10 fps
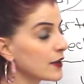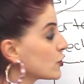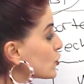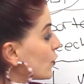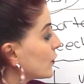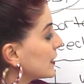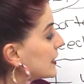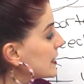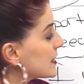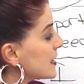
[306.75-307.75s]
So
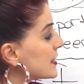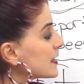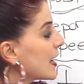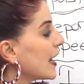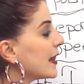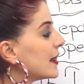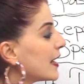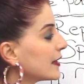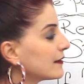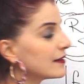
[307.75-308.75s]
this is
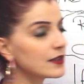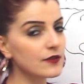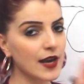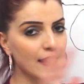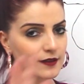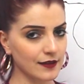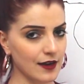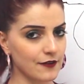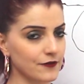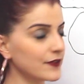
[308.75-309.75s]
not the real
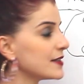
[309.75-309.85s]
life.